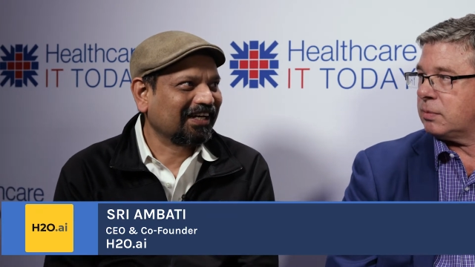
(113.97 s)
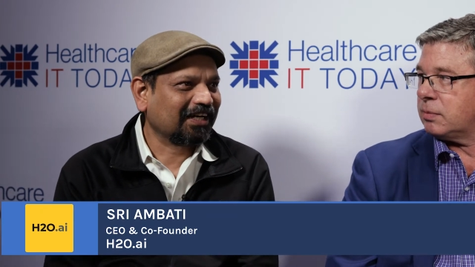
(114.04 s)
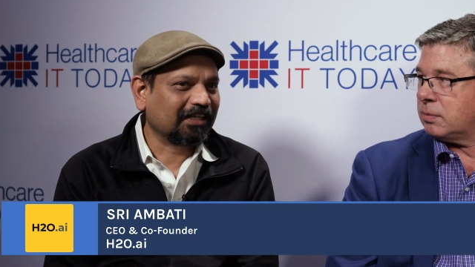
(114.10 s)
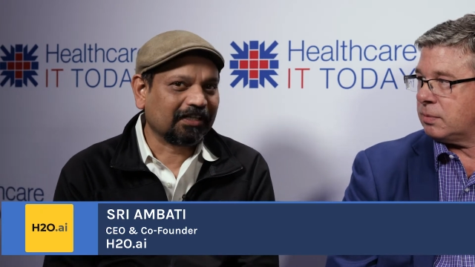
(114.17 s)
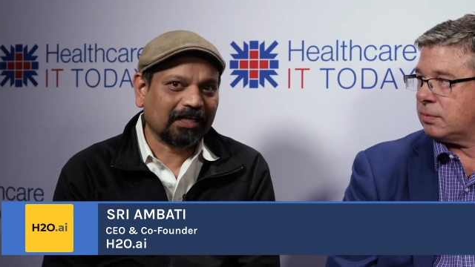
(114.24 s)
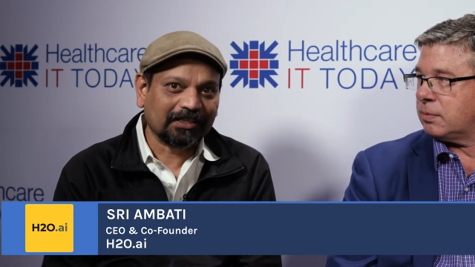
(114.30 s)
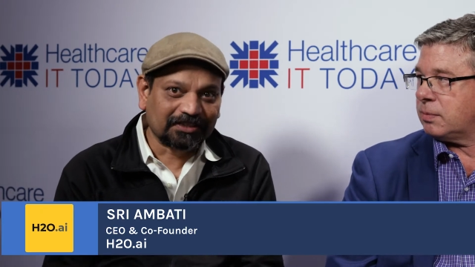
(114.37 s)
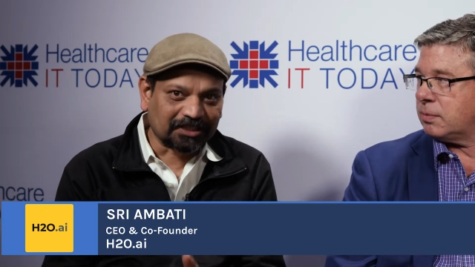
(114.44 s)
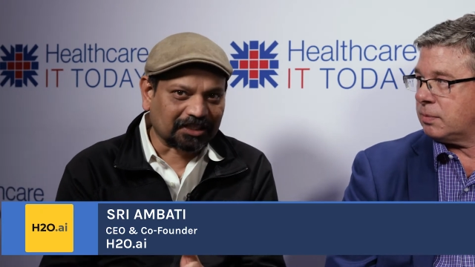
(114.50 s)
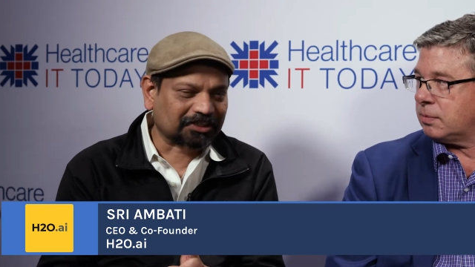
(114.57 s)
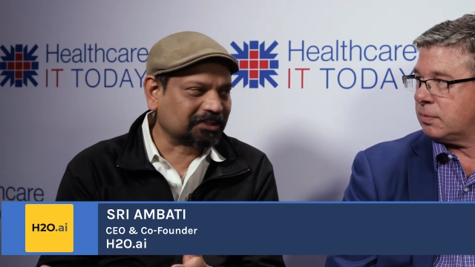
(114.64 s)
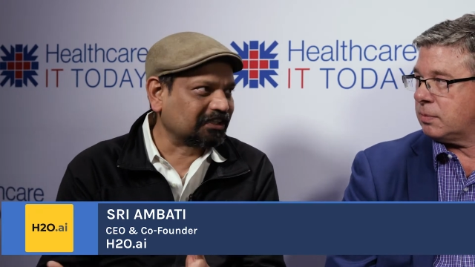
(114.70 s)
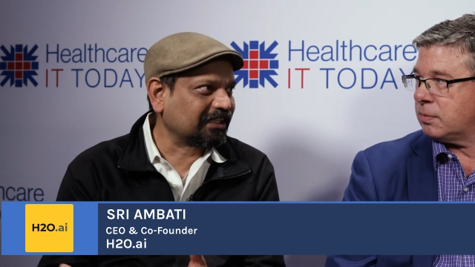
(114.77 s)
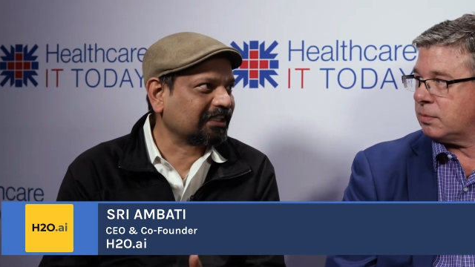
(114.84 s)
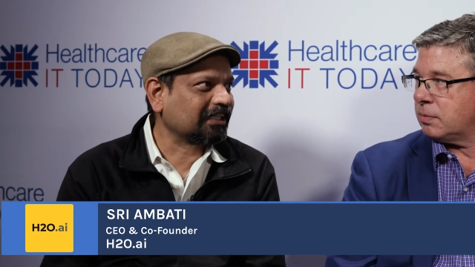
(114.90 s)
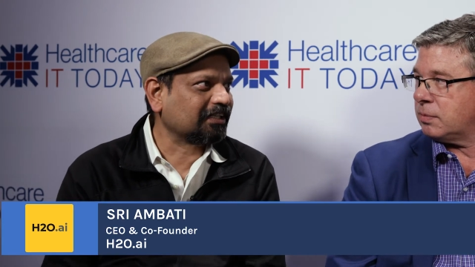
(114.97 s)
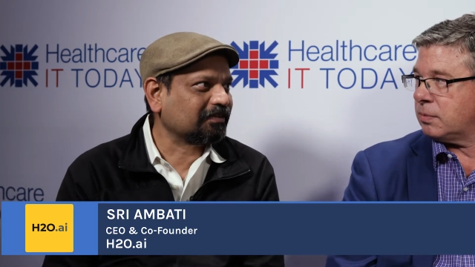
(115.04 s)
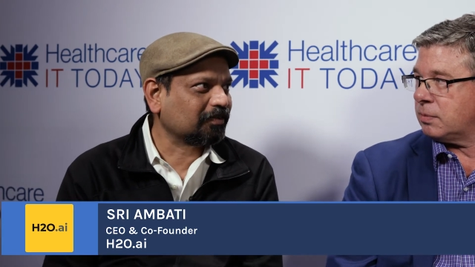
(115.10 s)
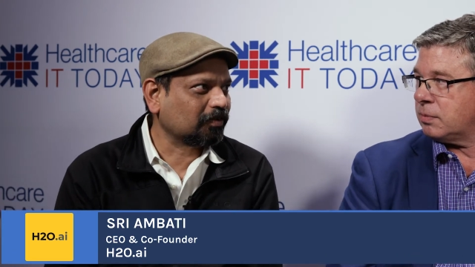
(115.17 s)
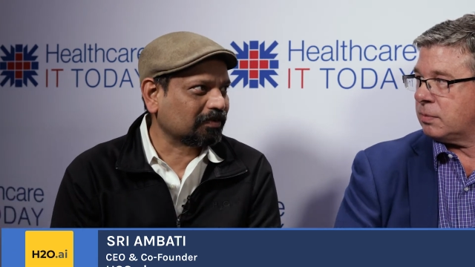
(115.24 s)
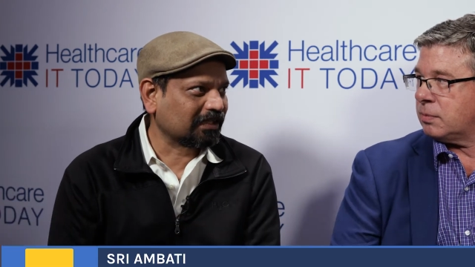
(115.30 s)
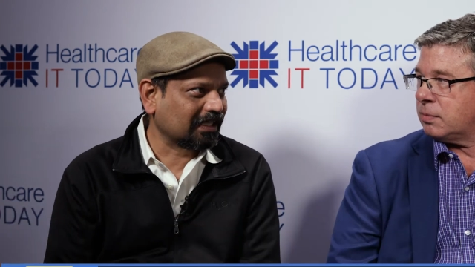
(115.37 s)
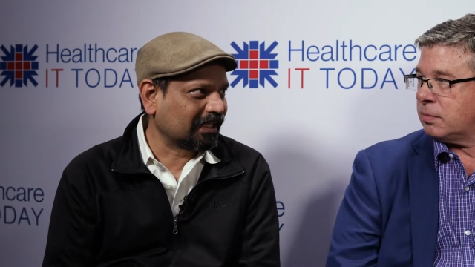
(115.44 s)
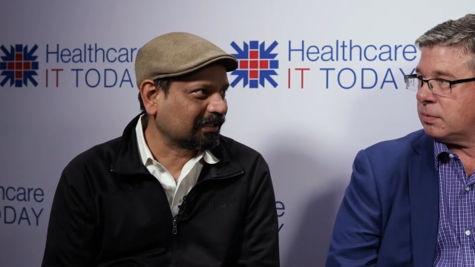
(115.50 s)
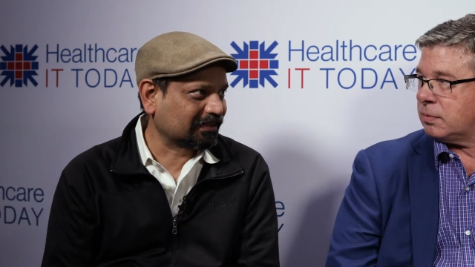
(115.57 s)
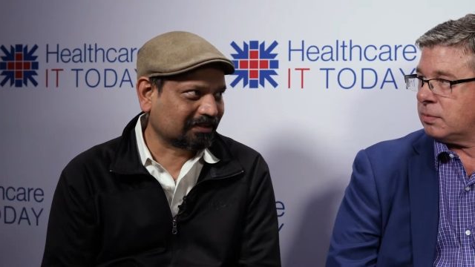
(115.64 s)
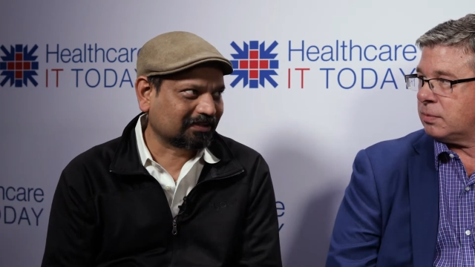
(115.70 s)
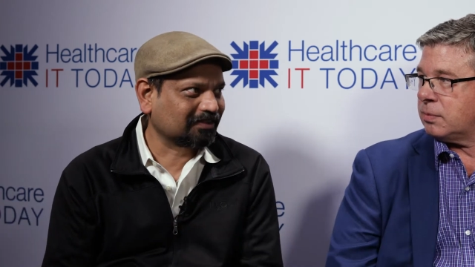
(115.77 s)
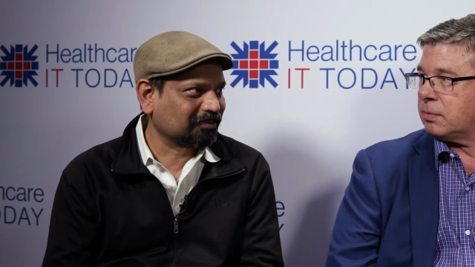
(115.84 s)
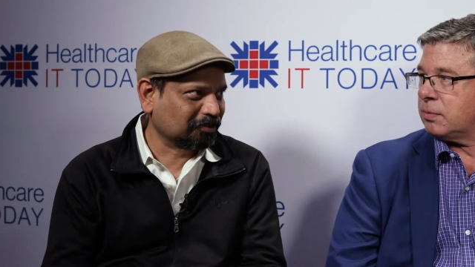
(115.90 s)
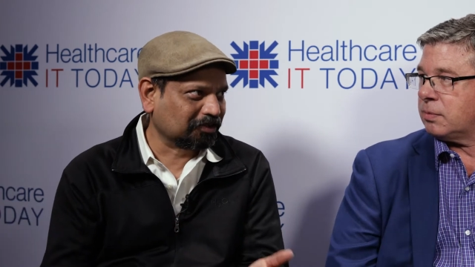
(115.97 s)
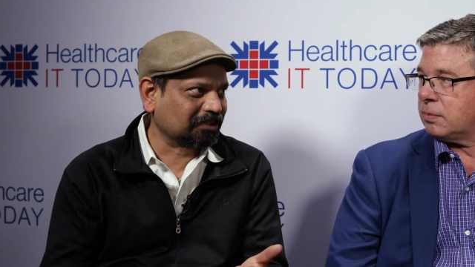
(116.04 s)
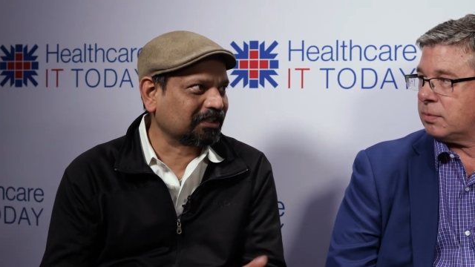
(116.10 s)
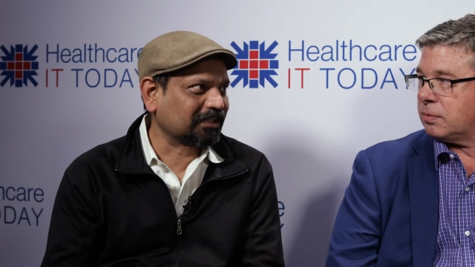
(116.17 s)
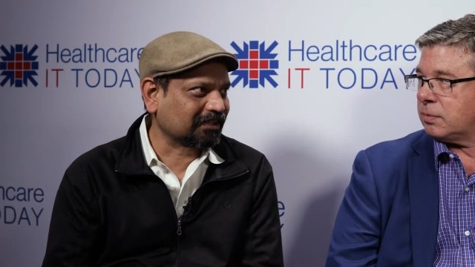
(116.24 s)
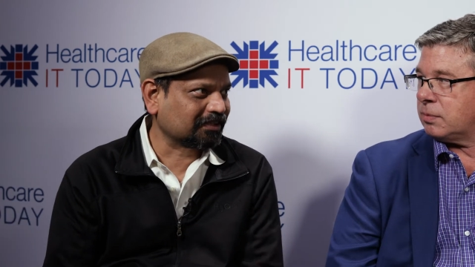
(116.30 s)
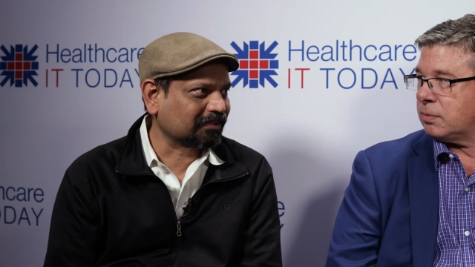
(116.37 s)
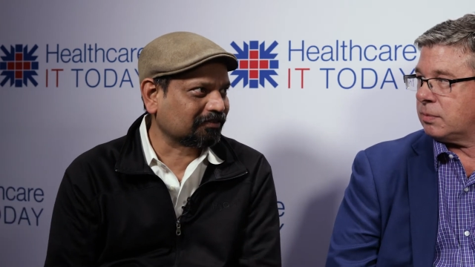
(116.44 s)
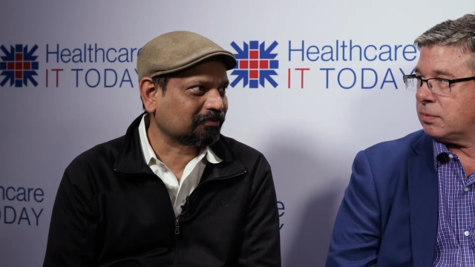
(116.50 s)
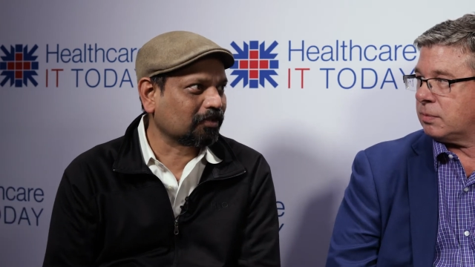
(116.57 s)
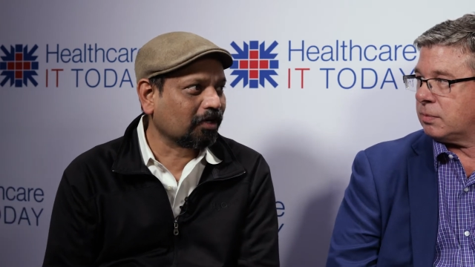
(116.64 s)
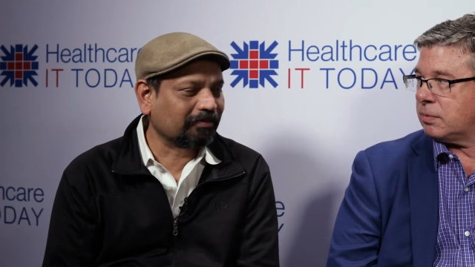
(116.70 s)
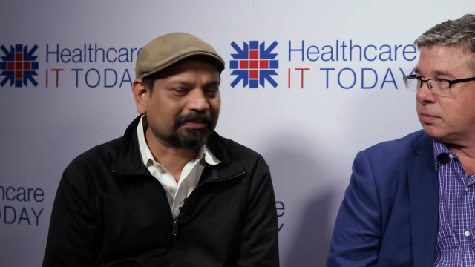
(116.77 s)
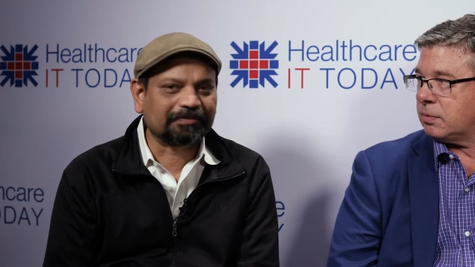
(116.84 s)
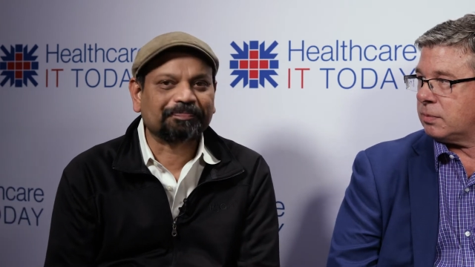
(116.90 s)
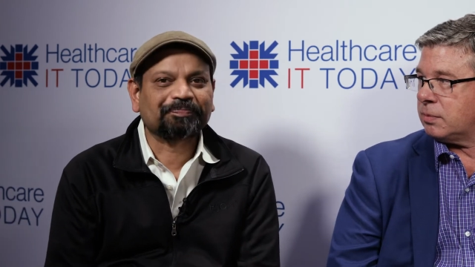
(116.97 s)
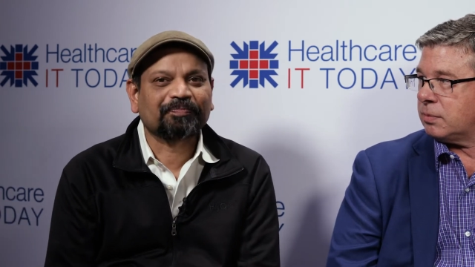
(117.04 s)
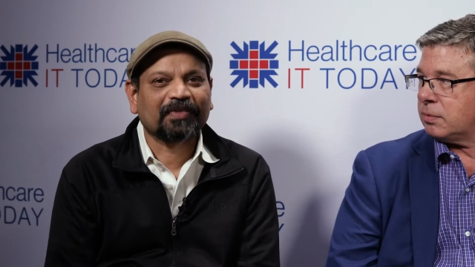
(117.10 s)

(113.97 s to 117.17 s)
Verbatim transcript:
Speaker 1: and unstructured data over the last two years of COVID.